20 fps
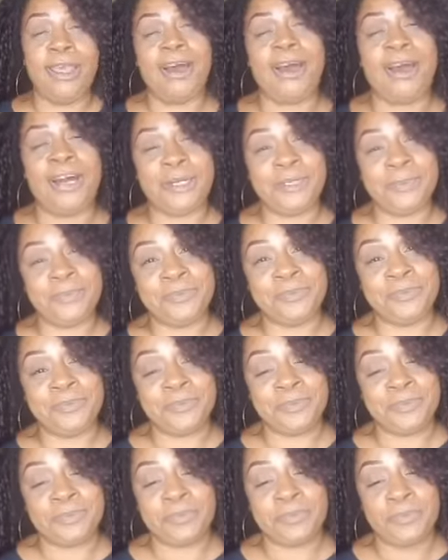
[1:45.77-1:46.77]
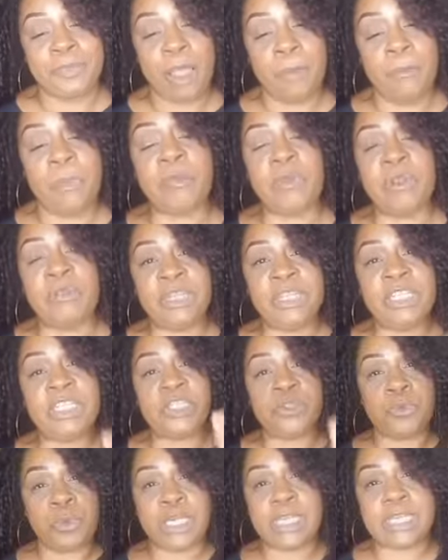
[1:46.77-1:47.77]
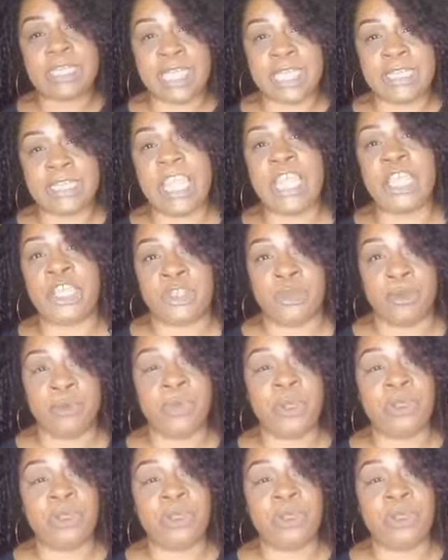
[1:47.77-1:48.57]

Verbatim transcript: Um, but we really just wanted to say thank you.